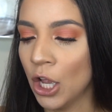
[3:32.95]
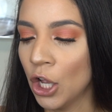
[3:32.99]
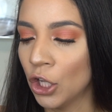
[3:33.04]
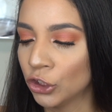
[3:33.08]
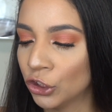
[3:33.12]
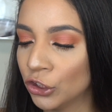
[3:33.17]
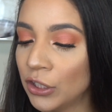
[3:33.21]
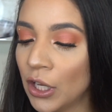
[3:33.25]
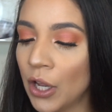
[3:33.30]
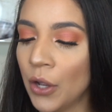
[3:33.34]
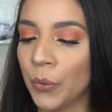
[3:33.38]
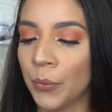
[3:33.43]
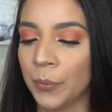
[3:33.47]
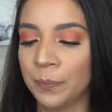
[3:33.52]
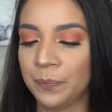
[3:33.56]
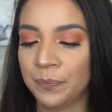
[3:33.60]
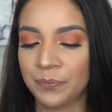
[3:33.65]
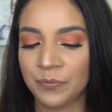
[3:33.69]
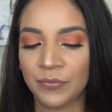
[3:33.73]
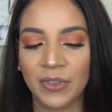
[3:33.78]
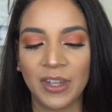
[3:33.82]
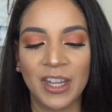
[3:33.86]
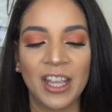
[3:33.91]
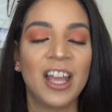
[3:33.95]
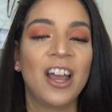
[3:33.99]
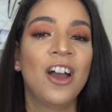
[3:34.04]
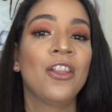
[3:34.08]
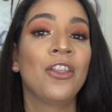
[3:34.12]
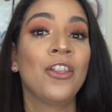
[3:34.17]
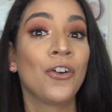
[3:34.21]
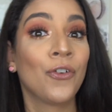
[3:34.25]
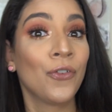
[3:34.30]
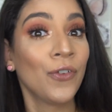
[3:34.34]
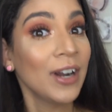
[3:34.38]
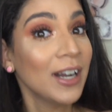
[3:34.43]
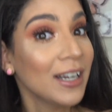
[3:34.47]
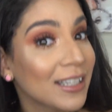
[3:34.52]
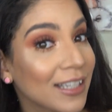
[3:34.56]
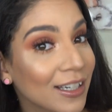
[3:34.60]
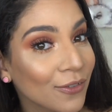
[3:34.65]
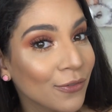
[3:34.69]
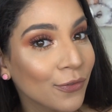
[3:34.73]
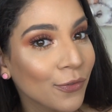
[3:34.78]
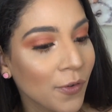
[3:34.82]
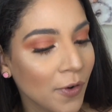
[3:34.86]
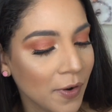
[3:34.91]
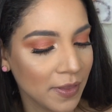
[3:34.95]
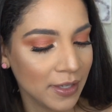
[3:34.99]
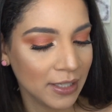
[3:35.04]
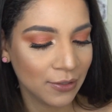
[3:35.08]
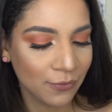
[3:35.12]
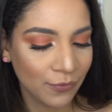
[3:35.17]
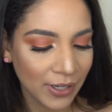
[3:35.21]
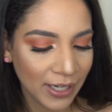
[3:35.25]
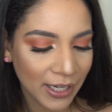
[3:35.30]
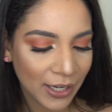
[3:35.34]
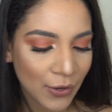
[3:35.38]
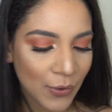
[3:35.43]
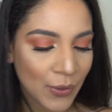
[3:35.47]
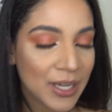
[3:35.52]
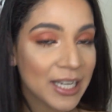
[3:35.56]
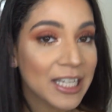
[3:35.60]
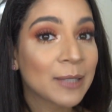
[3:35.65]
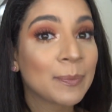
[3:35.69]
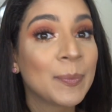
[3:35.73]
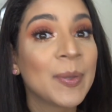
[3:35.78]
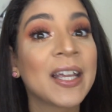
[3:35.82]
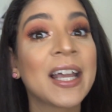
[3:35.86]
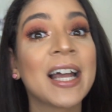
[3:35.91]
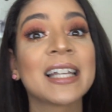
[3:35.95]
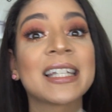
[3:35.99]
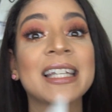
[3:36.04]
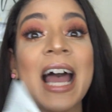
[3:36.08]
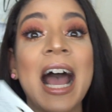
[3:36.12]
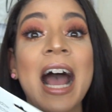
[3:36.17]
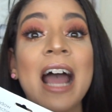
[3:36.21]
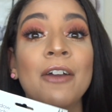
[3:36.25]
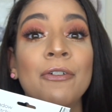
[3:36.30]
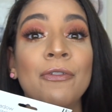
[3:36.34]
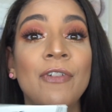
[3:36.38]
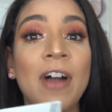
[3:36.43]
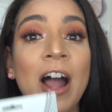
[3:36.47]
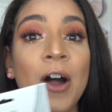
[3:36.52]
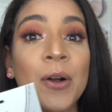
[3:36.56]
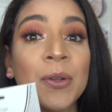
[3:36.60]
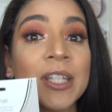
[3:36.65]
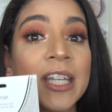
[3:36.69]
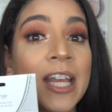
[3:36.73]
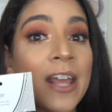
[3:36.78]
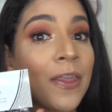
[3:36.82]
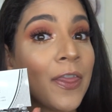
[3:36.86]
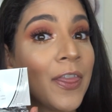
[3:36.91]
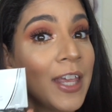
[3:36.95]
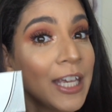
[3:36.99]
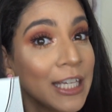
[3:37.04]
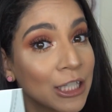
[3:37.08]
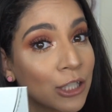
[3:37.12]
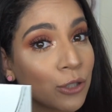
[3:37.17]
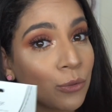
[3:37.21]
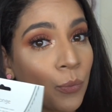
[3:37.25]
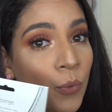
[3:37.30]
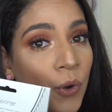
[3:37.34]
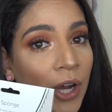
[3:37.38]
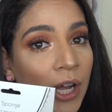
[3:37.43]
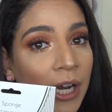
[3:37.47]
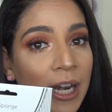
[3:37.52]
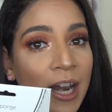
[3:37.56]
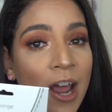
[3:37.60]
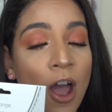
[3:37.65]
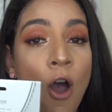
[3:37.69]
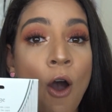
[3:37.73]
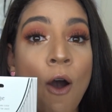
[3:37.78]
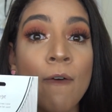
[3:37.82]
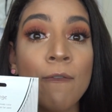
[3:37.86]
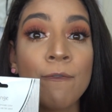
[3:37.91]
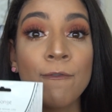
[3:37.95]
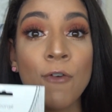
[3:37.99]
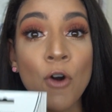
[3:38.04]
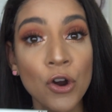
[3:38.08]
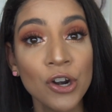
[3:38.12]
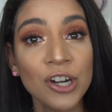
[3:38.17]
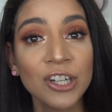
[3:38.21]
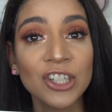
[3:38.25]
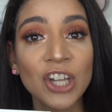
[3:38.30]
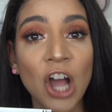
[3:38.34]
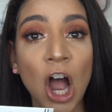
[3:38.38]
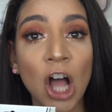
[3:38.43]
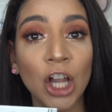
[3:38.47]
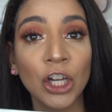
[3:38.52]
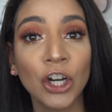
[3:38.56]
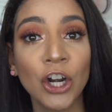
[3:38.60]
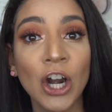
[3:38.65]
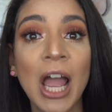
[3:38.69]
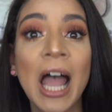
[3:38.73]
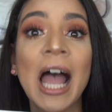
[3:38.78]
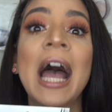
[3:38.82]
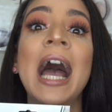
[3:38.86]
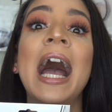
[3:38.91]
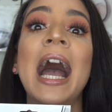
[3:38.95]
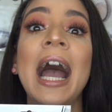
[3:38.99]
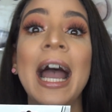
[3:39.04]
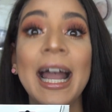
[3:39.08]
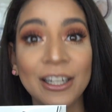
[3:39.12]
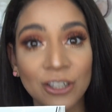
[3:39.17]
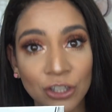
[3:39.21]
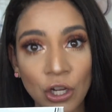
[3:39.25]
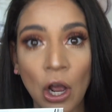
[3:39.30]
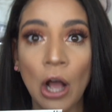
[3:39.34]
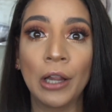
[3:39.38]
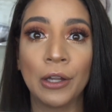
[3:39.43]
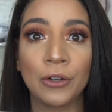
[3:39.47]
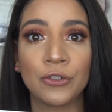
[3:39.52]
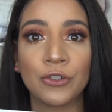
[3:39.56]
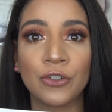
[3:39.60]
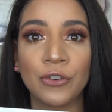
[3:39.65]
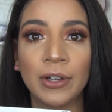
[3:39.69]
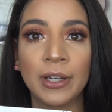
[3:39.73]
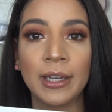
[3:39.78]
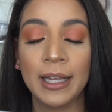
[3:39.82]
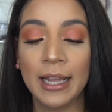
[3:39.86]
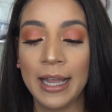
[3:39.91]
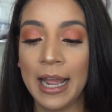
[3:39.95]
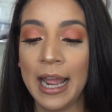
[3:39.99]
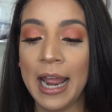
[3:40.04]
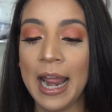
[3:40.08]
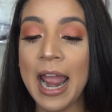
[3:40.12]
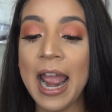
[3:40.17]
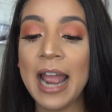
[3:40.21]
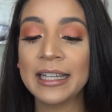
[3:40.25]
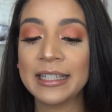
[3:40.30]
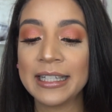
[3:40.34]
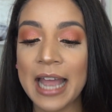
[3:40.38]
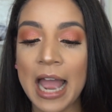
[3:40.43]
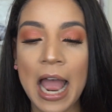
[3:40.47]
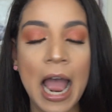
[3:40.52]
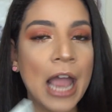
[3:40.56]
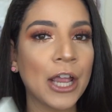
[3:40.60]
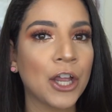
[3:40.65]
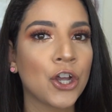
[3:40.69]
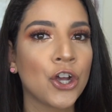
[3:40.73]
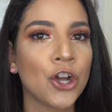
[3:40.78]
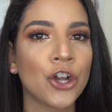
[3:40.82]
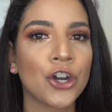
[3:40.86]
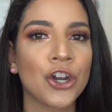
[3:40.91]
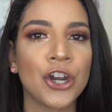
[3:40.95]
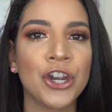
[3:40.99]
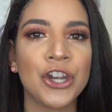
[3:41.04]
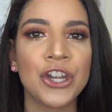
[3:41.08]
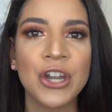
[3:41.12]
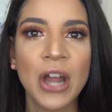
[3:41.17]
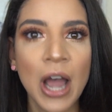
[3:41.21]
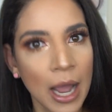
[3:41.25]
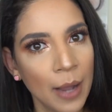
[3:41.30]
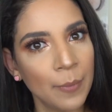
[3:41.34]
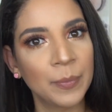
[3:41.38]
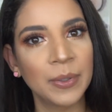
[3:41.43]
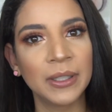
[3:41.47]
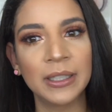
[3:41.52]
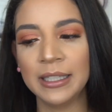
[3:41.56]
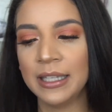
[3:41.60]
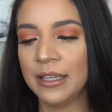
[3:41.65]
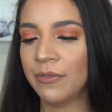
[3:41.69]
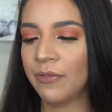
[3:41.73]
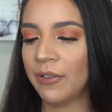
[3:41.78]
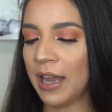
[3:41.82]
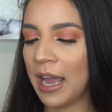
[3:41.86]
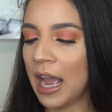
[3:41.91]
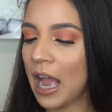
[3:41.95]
So the reason for this video is because I found this one for $1 at Dollar Tree, and I could not believe it.